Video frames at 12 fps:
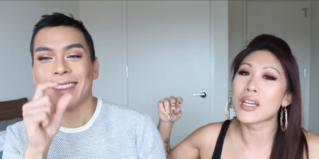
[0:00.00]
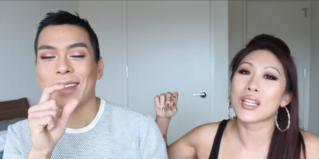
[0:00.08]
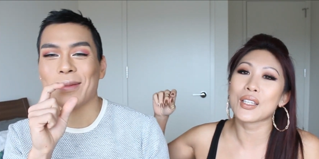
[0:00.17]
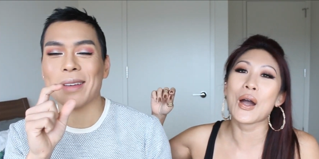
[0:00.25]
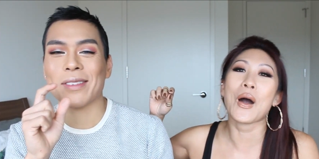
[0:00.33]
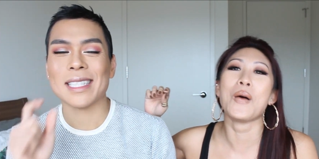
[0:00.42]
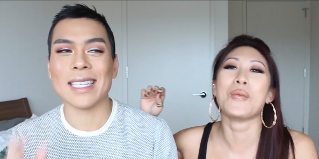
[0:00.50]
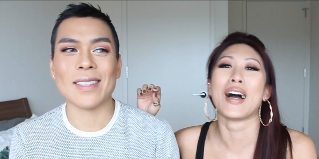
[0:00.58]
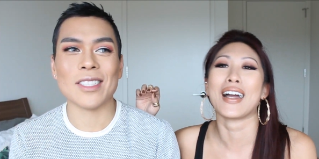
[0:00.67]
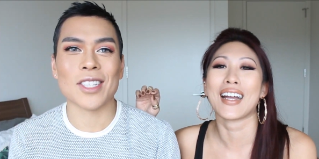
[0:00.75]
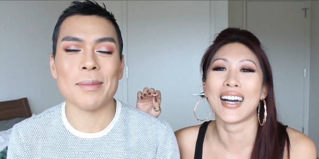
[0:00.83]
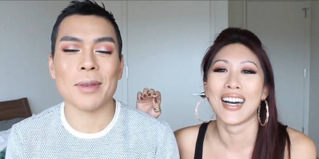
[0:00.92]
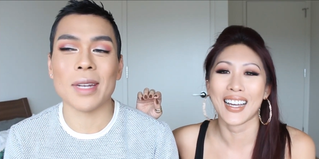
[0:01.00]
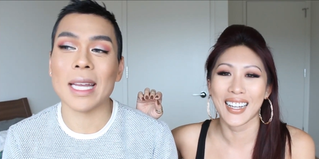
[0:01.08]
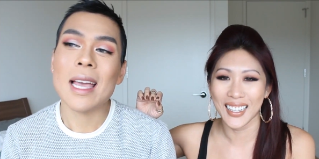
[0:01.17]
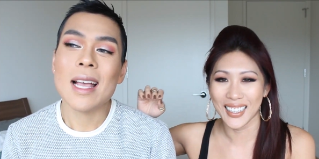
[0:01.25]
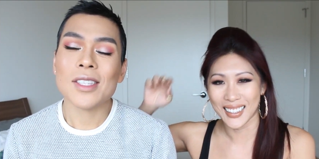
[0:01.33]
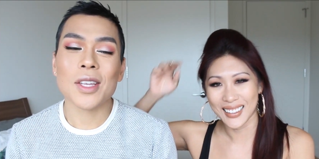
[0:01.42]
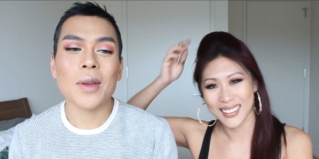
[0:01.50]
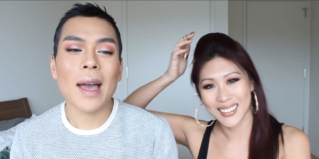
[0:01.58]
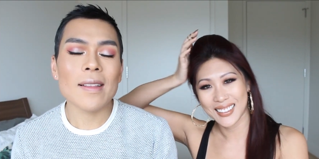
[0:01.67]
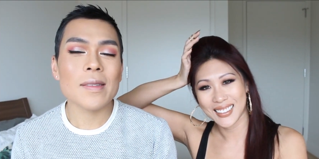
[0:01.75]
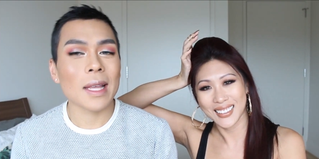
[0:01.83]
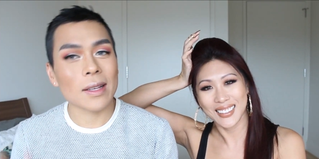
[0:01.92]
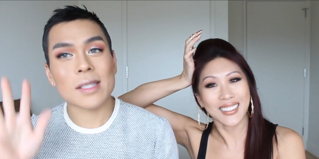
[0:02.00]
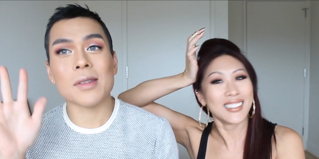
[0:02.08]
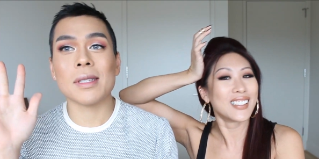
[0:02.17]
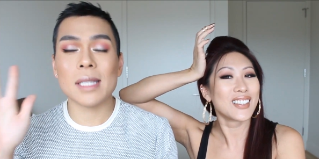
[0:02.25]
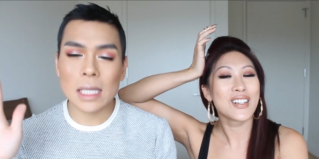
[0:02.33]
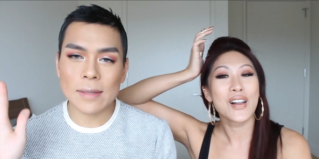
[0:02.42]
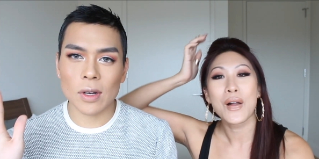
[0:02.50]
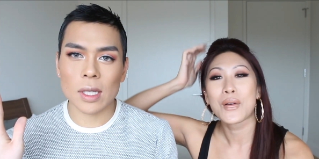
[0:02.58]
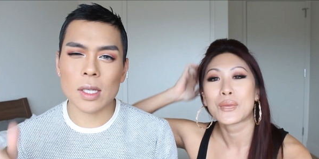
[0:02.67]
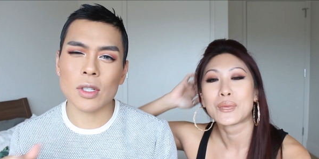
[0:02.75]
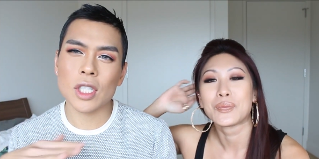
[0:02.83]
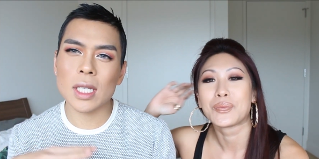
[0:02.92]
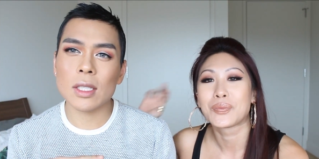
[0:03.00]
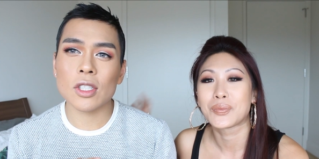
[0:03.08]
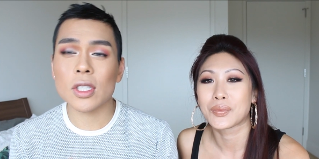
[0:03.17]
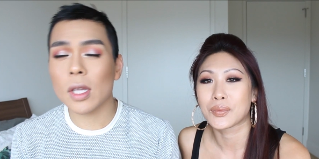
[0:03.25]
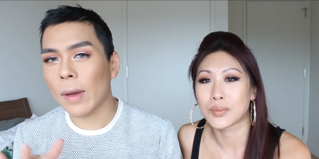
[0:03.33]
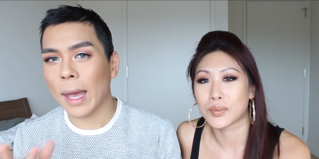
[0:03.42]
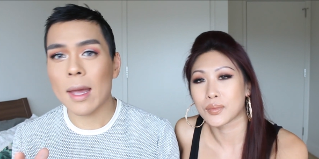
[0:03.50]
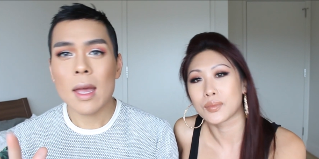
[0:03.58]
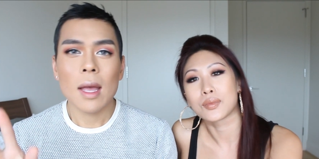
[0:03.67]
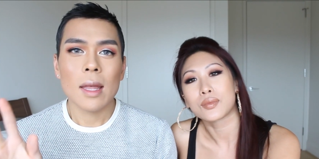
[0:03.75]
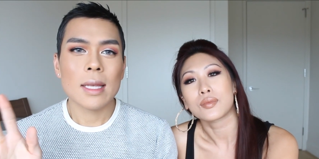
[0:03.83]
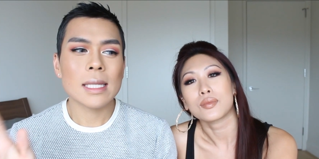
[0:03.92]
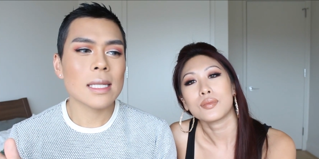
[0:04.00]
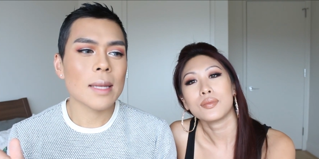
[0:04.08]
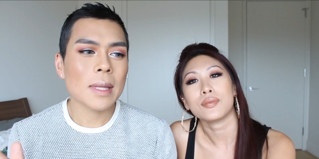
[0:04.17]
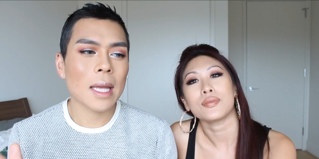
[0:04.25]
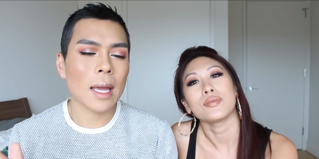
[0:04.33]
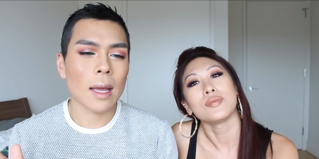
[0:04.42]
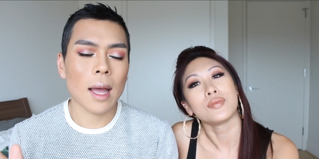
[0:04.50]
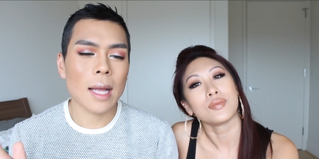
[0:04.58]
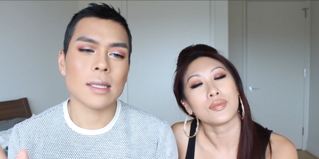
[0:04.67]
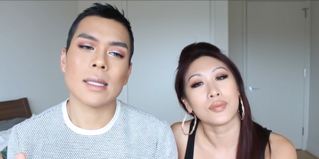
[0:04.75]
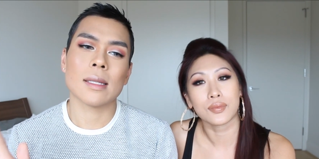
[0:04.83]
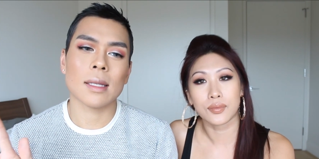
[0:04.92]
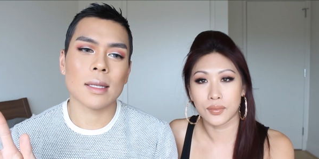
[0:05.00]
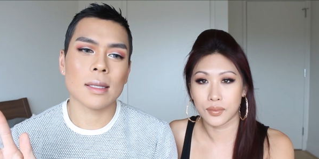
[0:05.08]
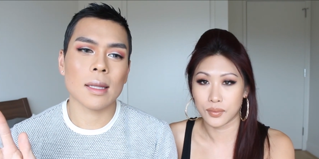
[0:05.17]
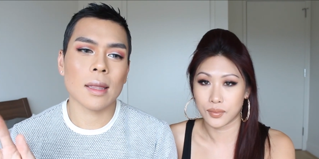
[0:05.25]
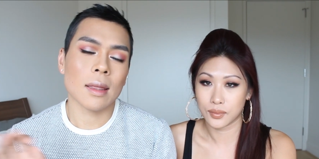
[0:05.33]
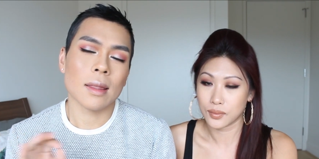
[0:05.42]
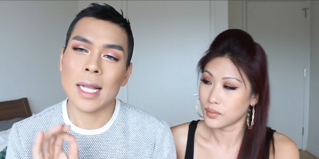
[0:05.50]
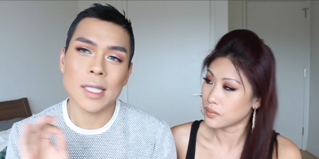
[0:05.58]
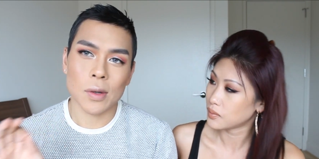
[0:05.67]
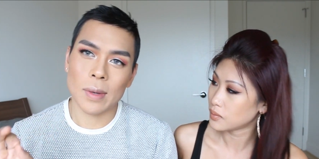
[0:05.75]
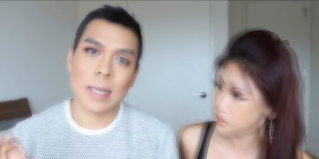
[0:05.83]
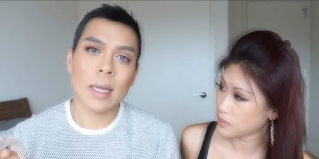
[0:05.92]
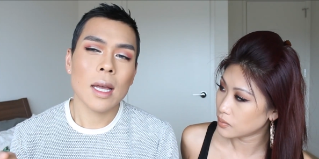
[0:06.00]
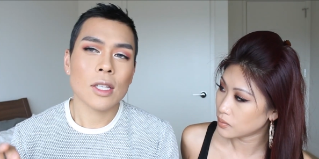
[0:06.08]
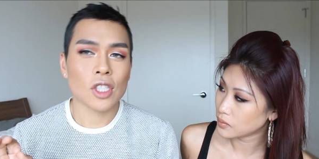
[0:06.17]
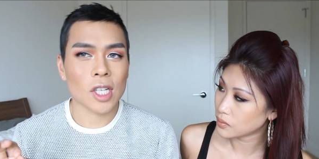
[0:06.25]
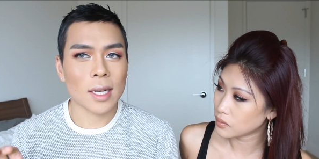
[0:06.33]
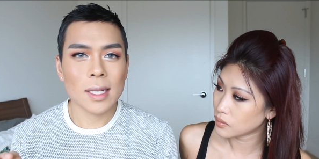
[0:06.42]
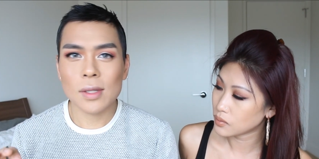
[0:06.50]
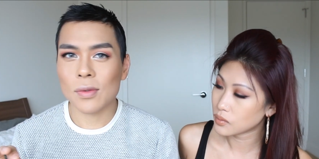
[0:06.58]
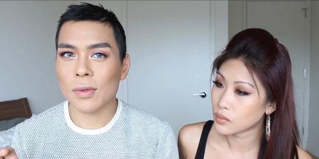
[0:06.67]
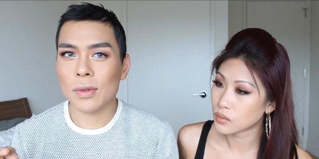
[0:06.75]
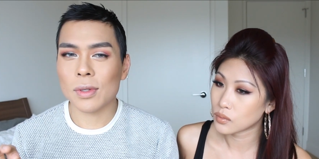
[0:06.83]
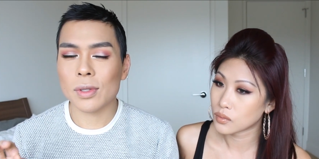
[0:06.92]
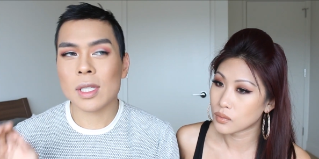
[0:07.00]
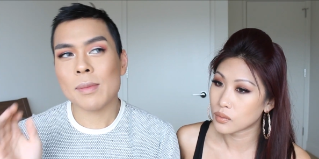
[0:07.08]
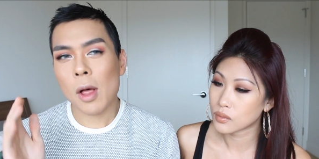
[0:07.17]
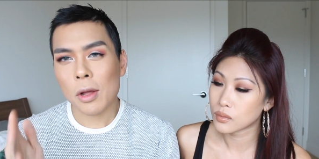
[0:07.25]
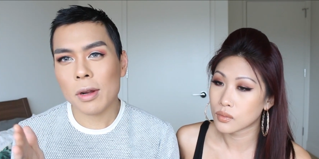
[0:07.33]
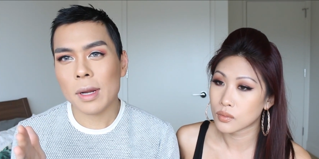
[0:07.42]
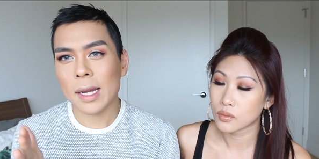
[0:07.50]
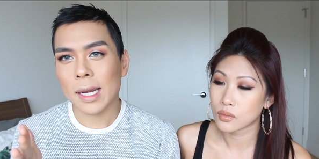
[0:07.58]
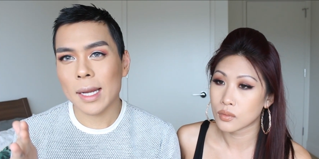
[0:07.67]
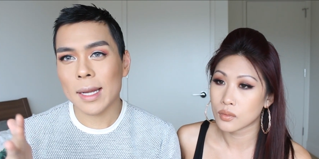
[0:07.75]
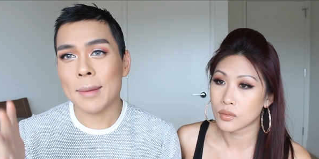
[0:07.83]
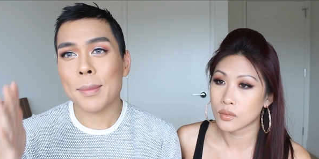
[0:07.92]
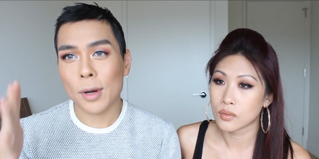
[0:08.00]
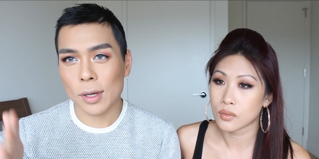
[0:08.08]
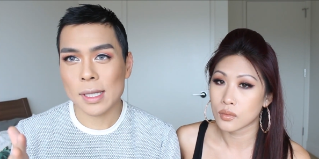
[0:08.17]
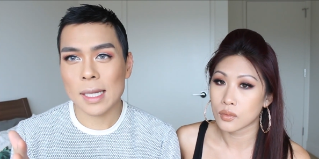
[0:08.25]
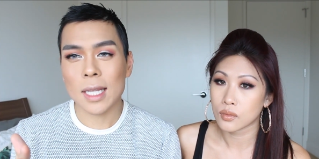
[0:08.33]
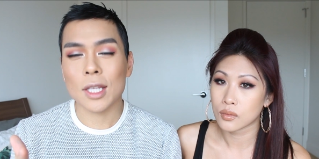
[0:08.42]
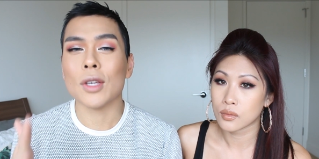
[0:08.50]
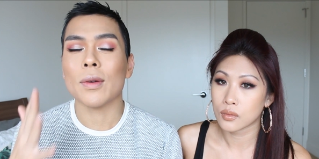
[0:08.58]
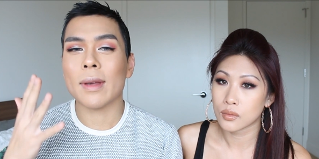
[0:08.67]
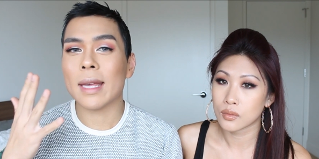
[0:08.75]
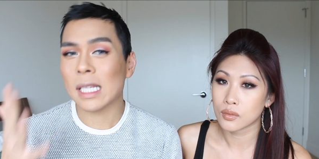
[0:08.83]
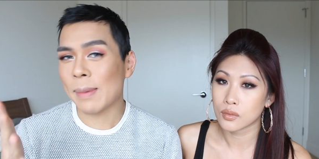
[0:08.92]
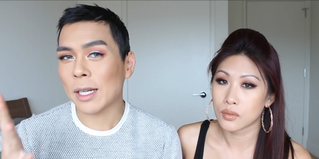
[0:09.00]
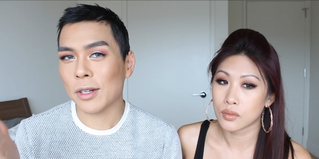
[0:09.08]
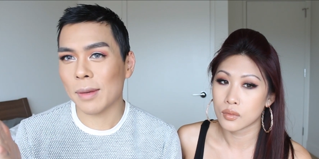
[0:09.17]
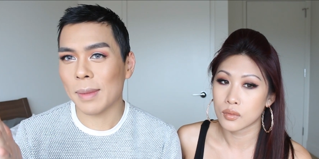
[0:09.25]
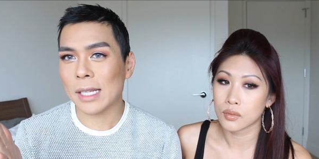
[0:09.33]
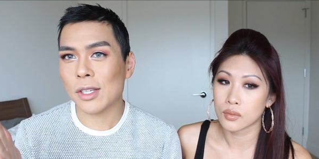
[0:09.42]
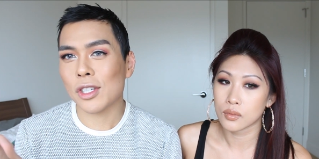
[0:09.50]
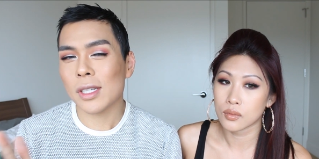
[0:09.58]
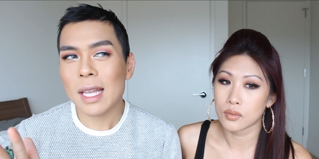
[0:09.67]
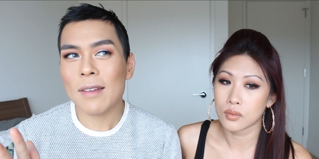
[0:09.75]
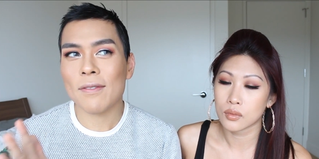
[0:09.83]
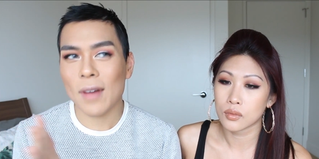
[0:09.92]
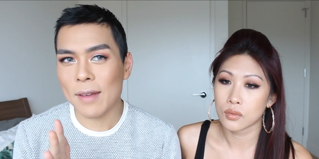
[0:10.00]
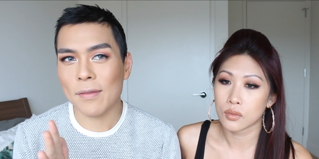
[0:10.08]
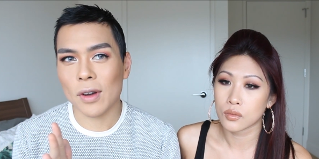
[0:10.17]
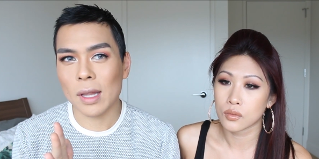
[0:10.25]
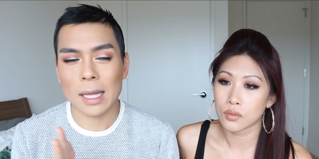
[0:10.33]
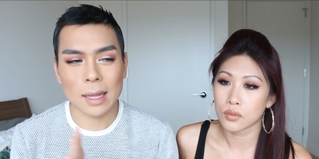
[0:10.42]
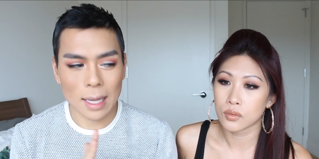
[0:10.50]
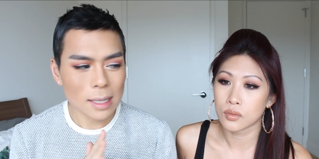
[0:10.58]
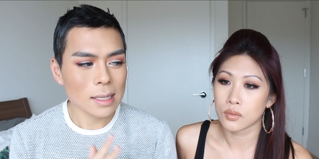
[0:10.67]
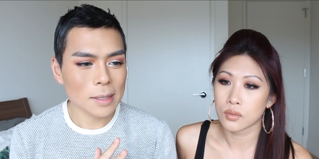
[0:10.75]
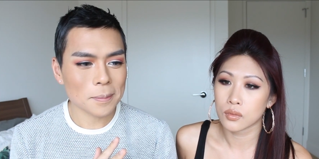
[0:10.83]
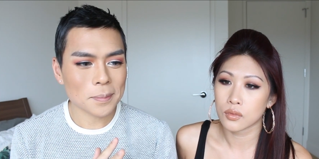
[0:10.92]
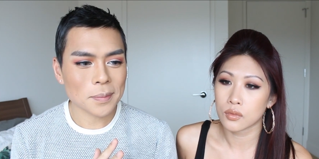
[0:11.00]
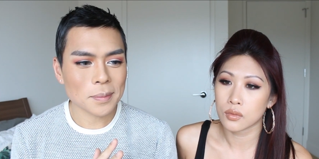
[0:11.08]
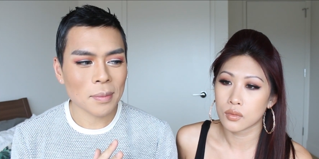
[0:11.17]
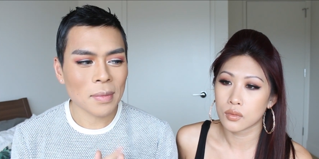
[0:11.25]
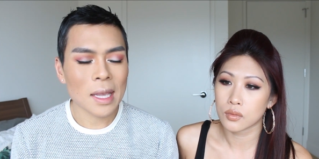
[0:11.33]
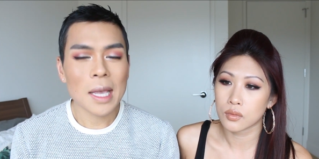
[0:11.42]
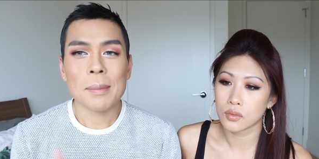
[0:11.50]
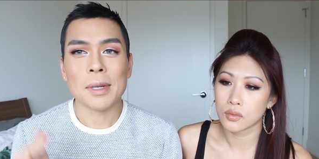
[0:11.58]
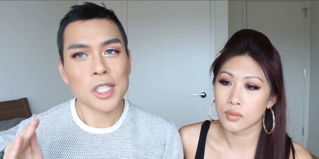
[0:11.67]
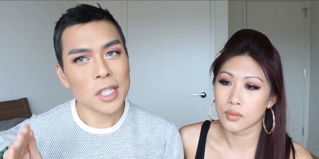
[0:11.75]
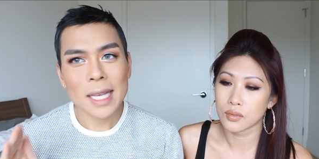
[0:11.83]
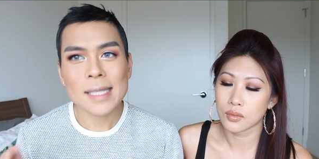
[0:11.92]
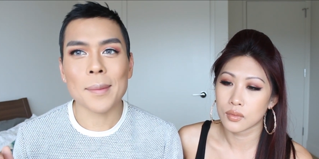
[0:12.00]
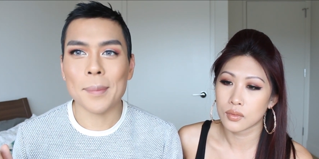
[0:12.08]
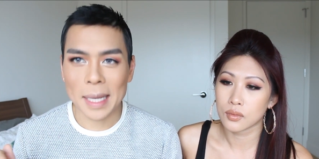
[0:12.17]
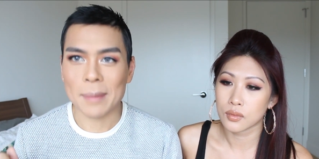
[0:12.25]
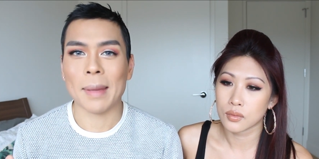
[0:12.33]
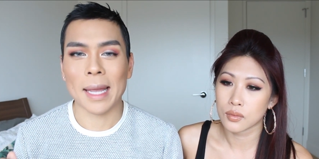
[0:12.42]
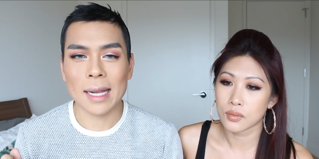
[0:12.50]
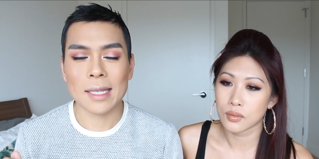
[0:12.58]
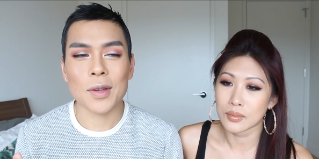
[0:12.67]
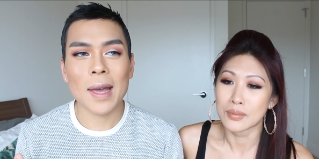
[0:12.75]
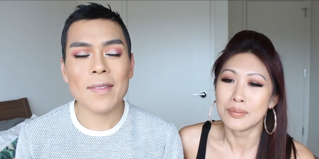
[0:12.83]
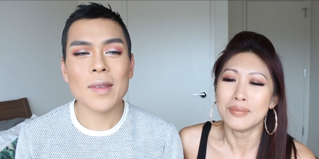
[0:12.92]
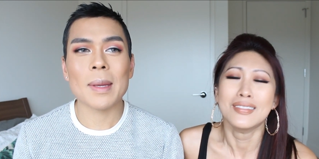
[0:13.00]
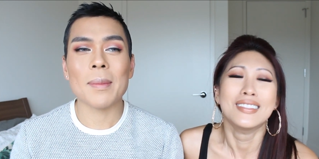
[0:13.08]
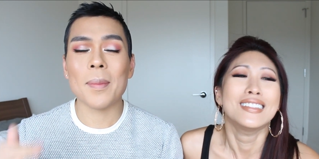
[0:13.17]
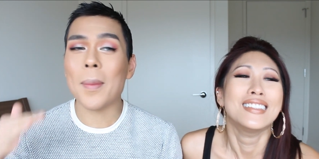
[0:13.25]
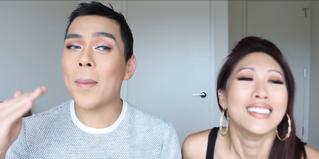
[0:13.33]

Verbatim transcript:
Speaker 1: we can, that we received oh in Gem god. Beauty. So you have to, like so six foot. So she okay. This is something that I, I just tend to always. Right? Jen is smaller in person than you expect her to be. So she's like five foot, like less, but she likes a big man. You have to be